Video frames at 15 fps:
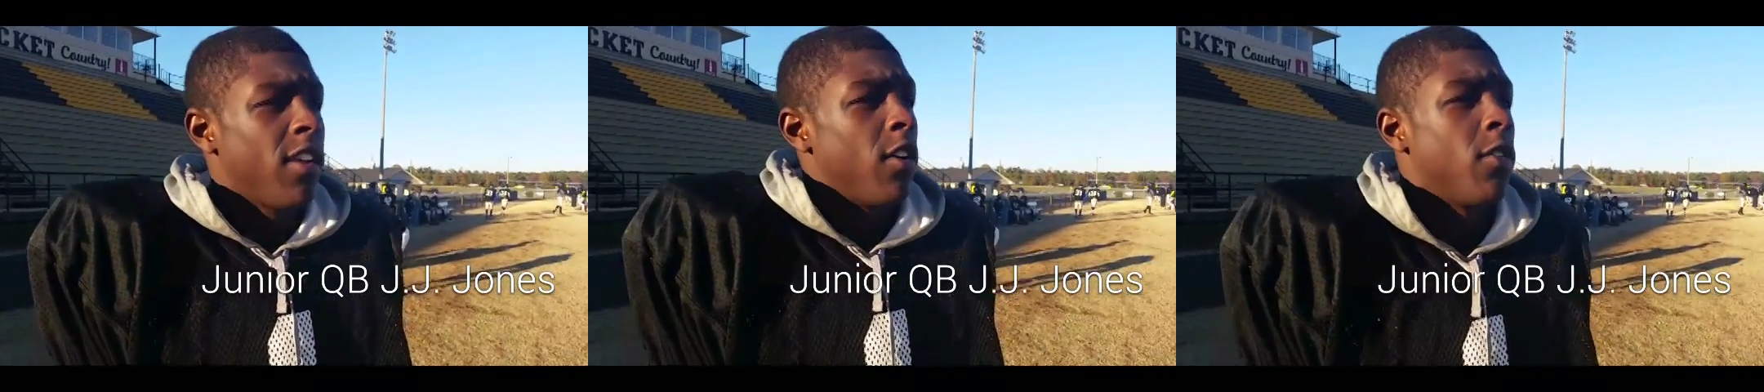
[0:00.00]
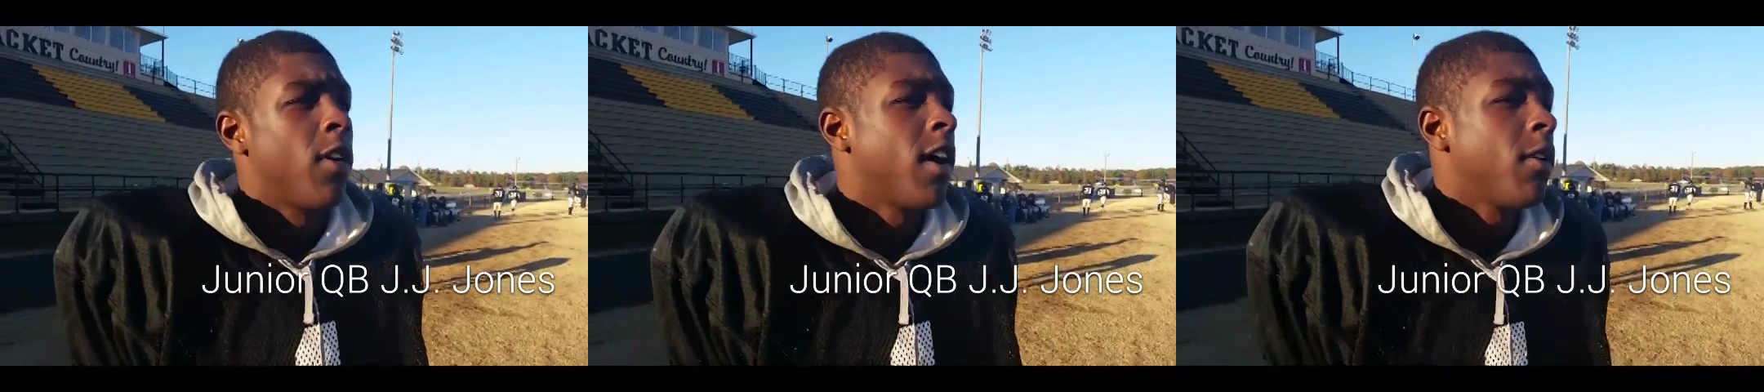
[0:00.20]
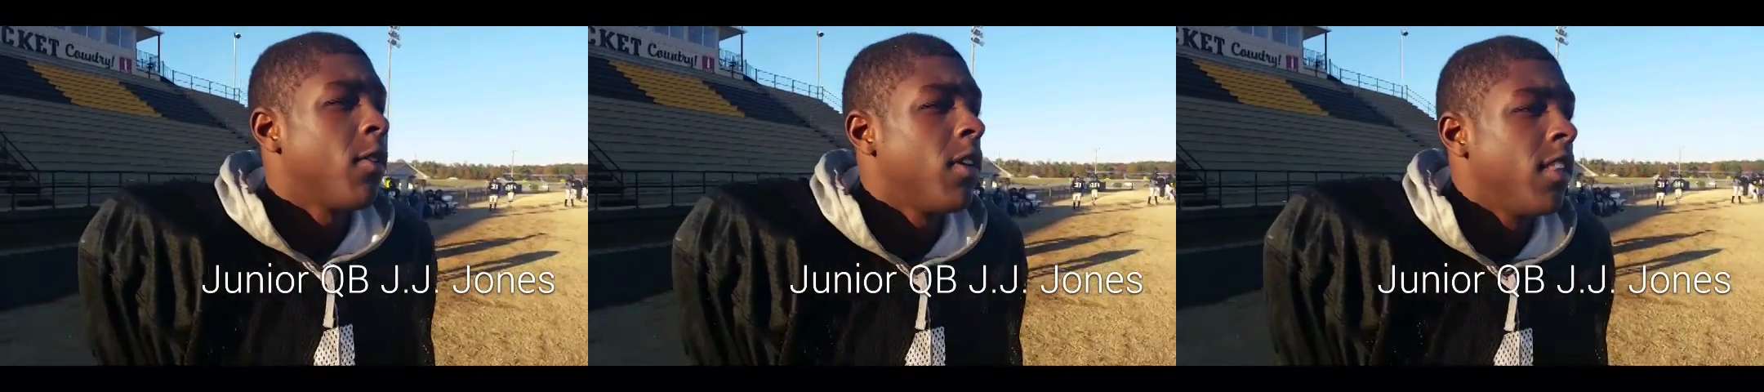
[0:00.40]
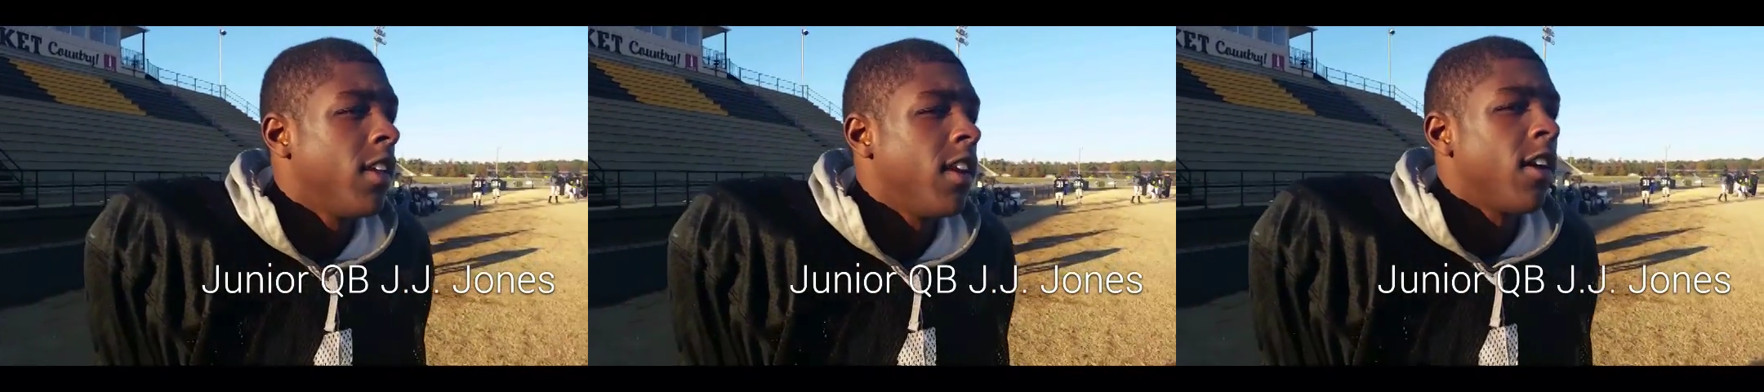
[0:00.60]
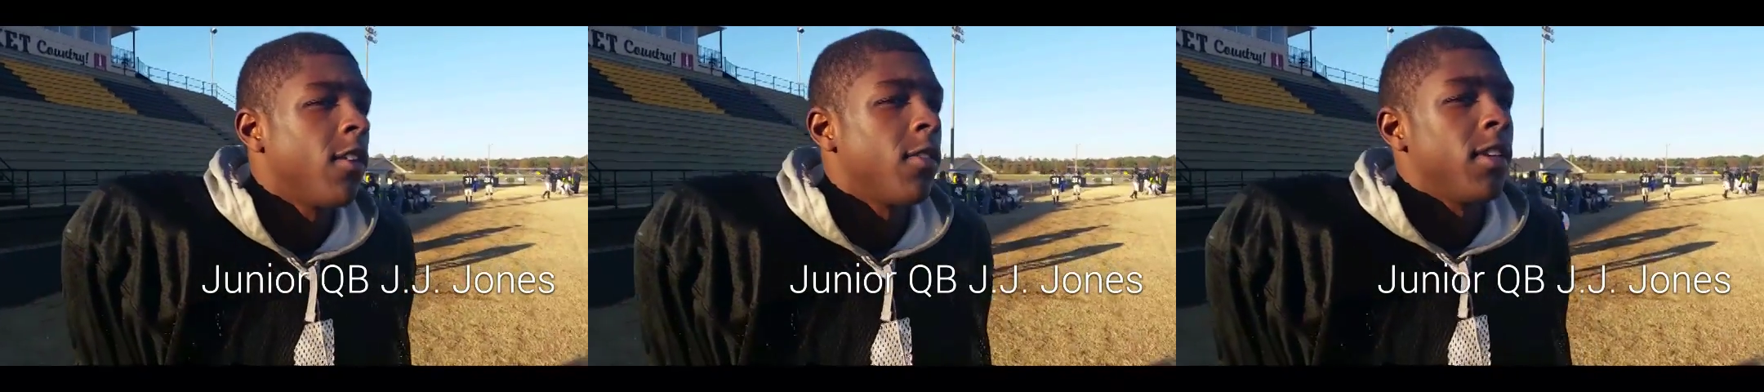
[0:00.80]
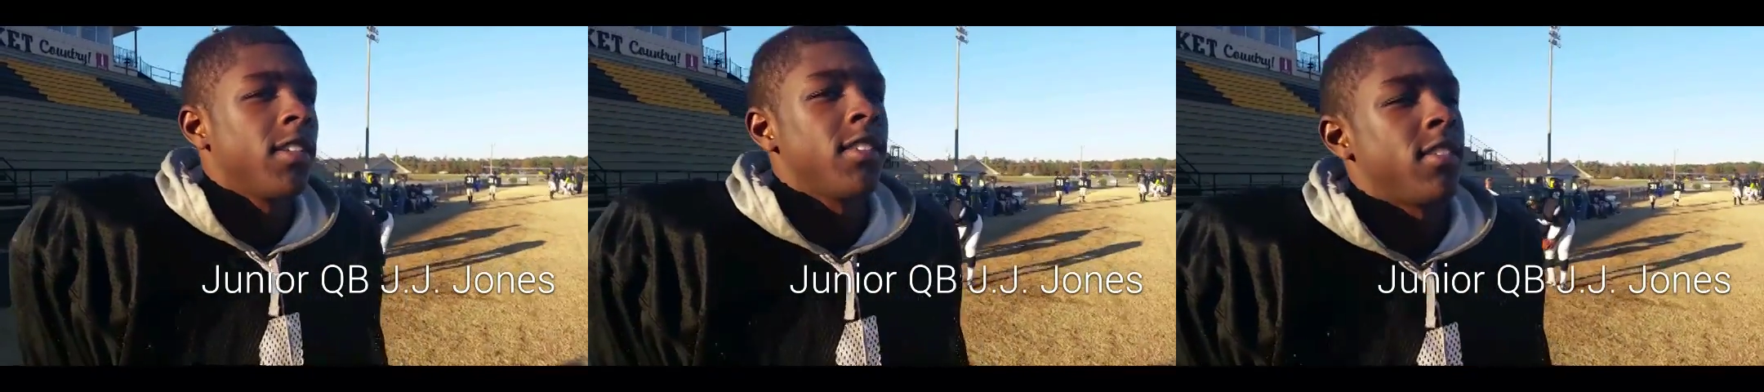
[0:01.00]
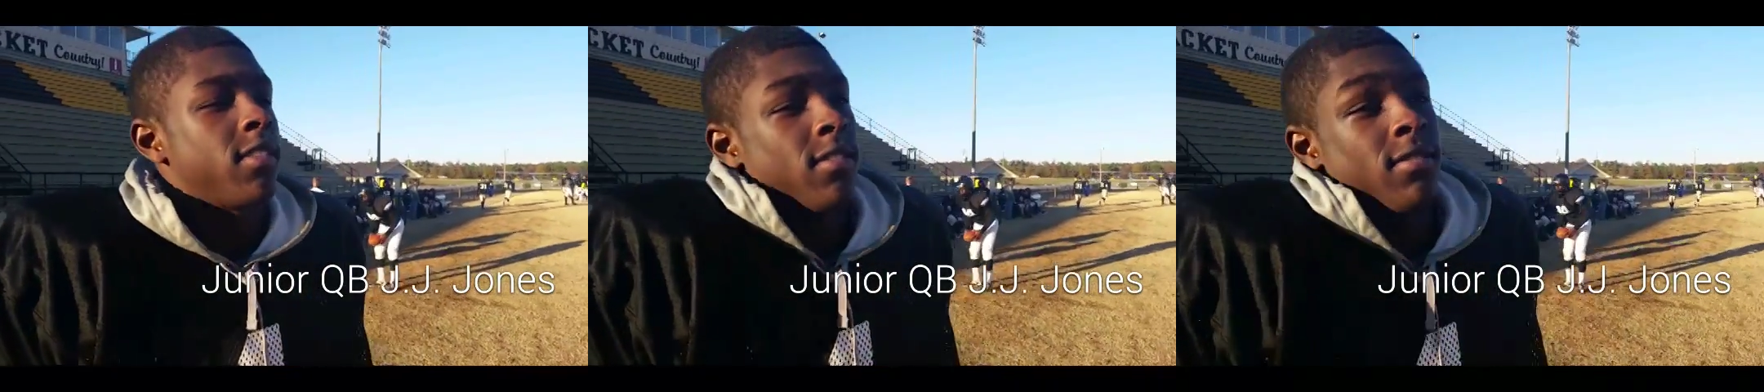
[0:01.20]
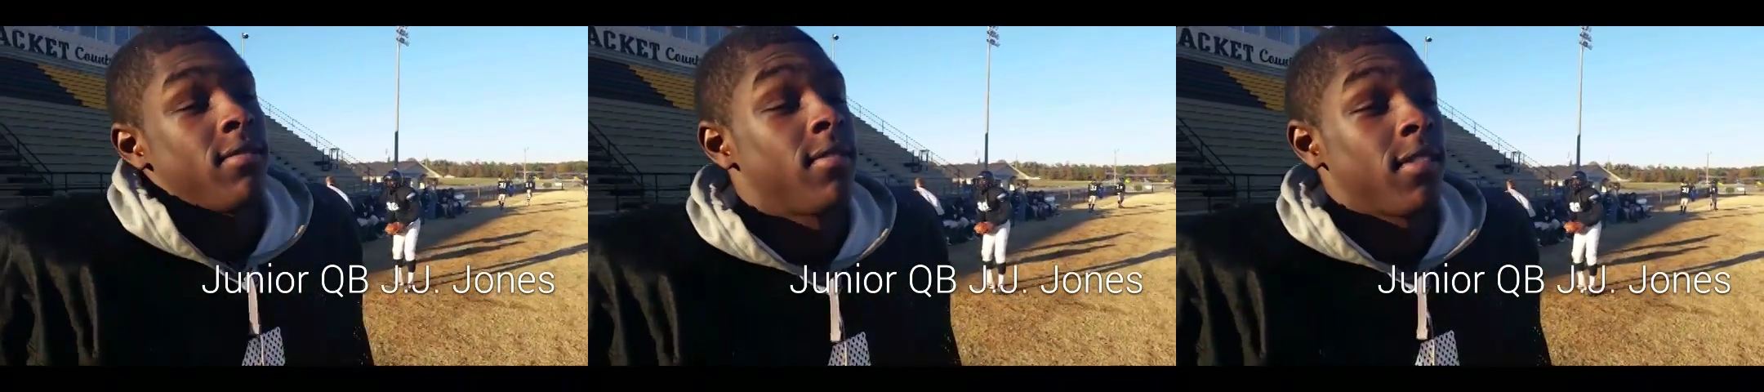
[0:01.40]
I don't. I really don't.
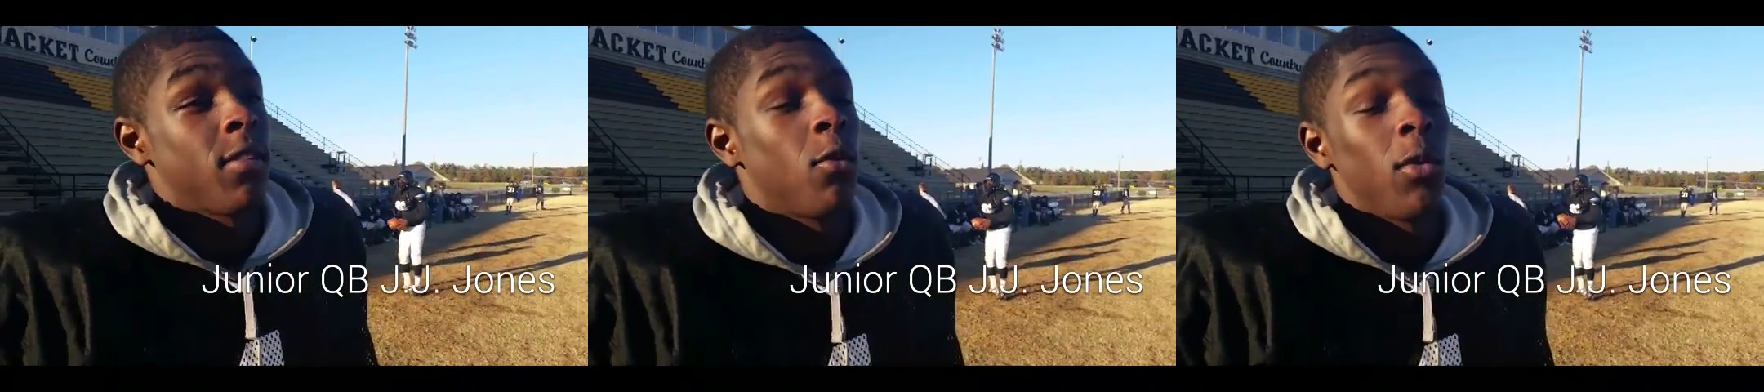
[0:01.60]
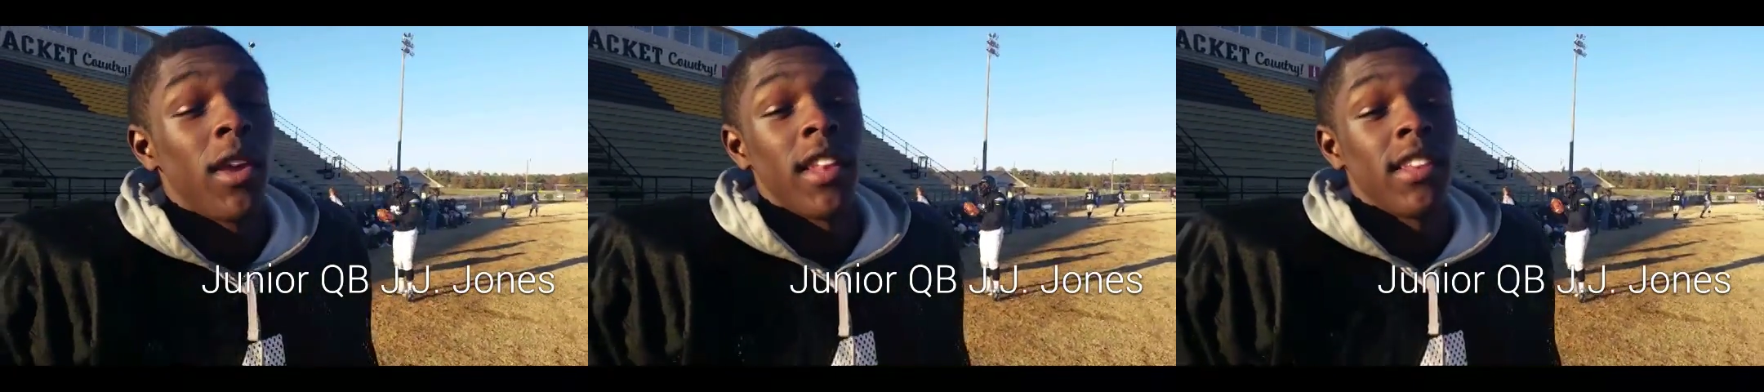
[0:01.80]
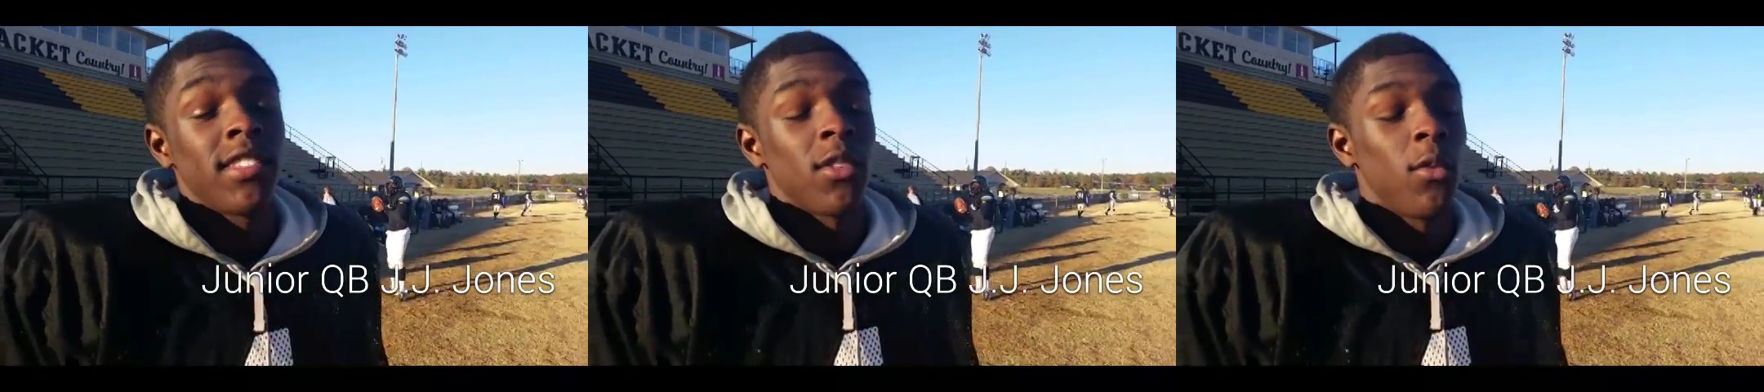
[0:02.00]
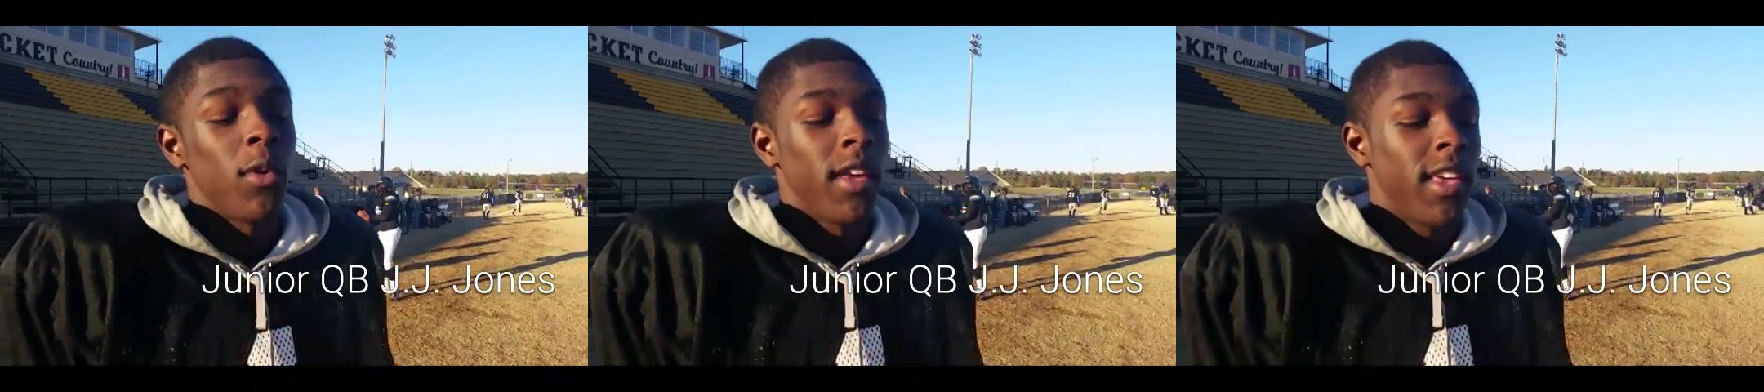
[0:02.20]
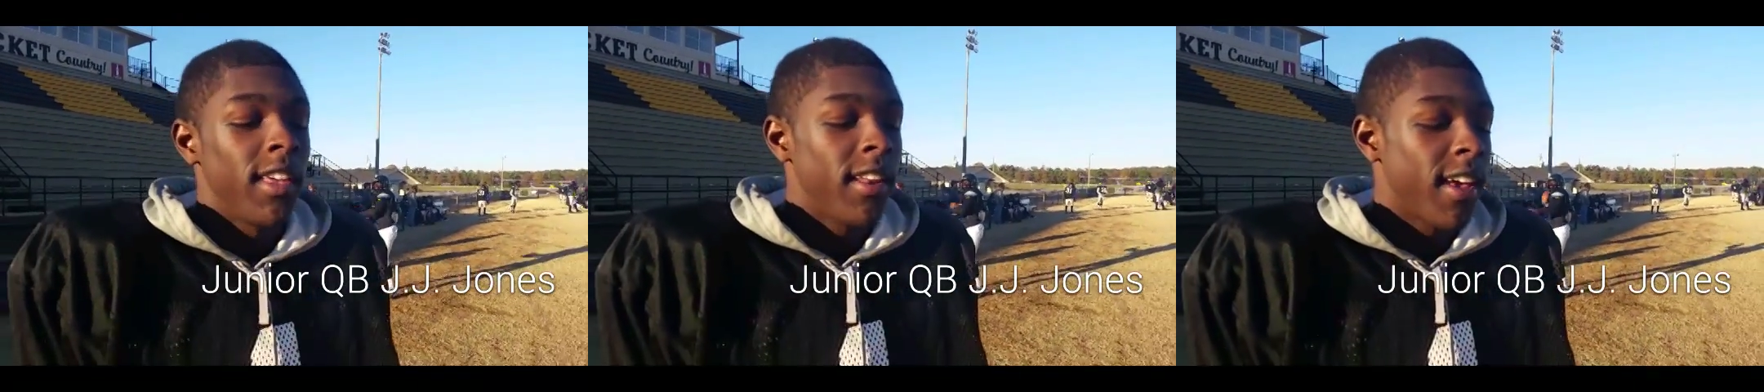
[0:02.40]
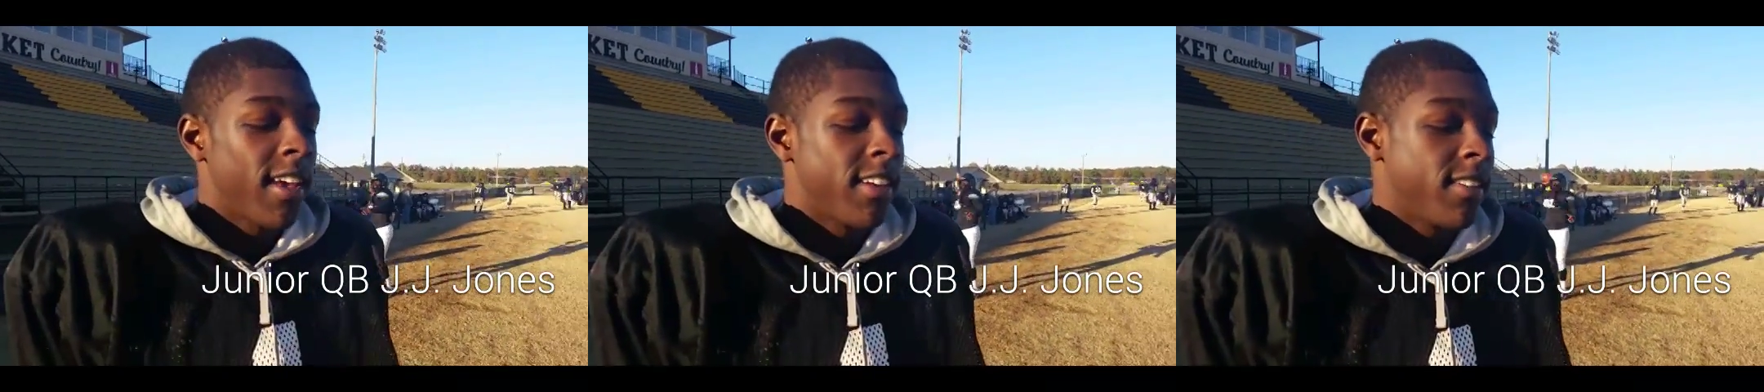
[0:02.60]
It's a win is a win.